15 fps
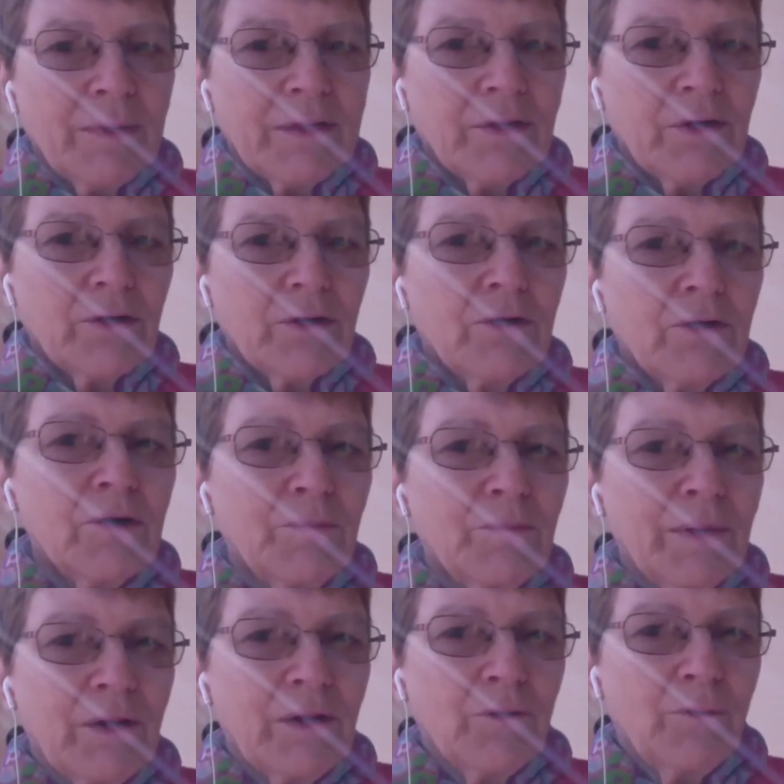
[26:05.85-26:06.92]
but there
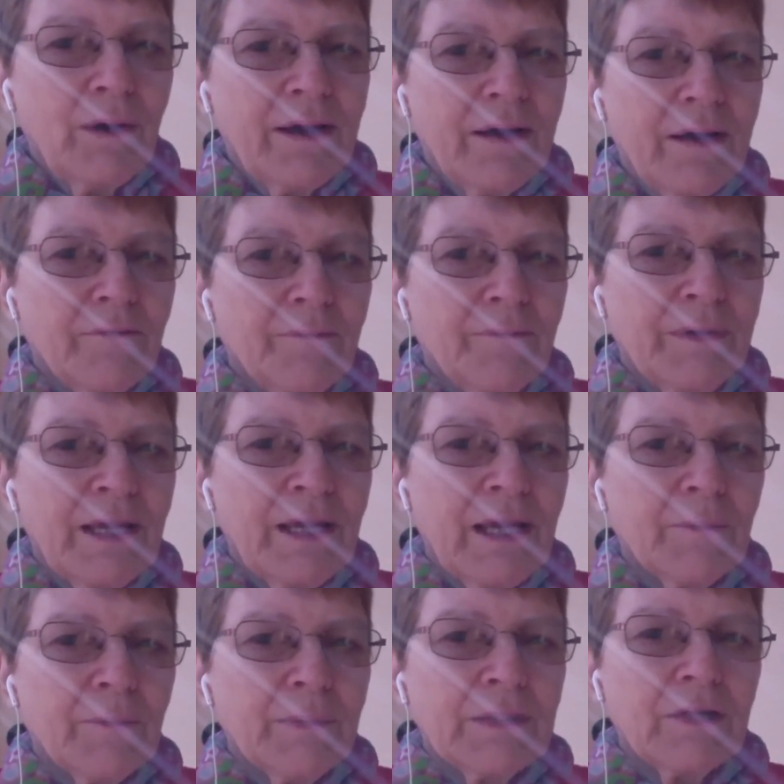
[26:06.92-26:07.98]
could be a way of
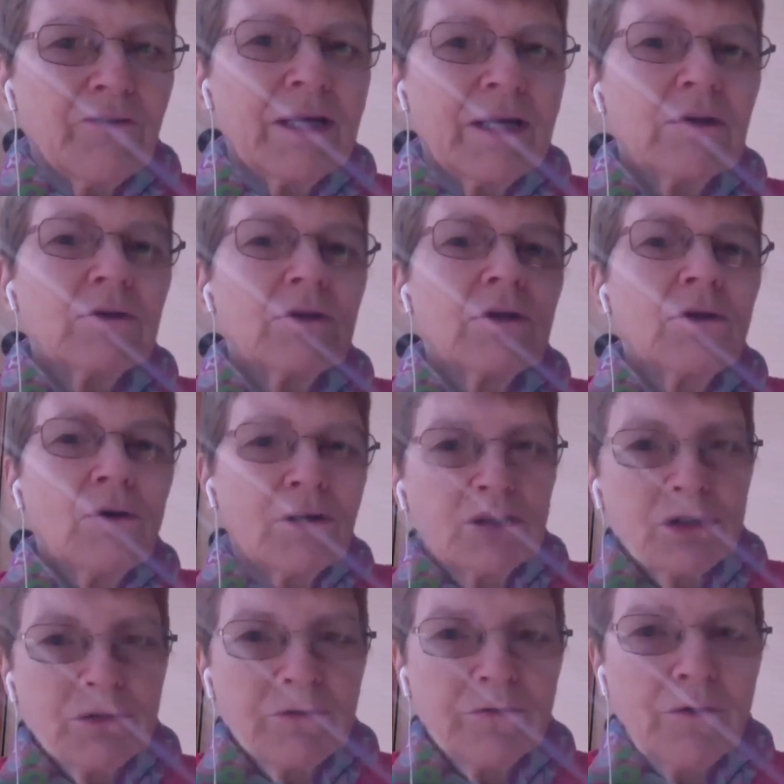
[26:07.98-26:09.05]
being able to create a
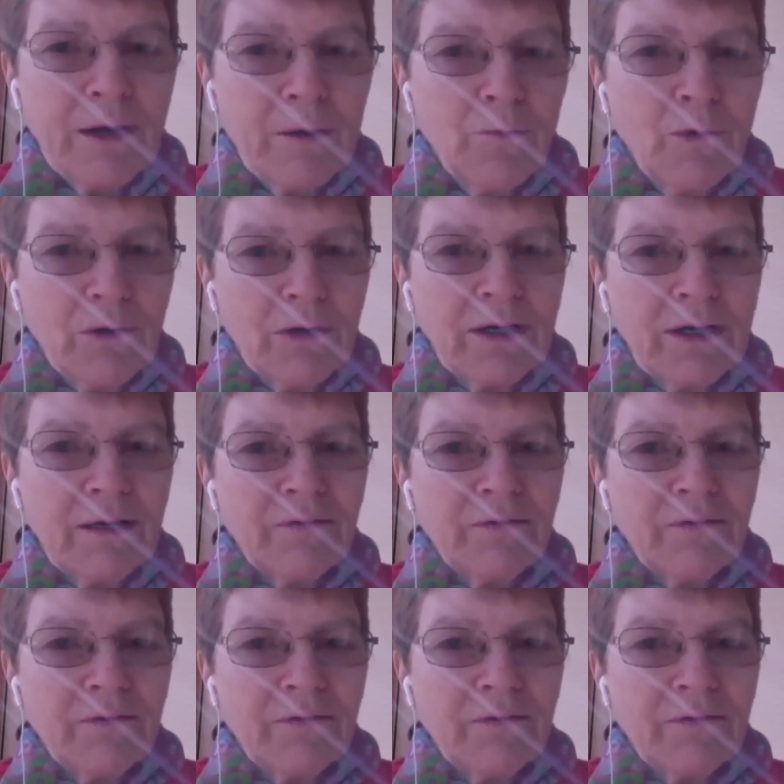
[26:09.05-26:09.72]
larger framework,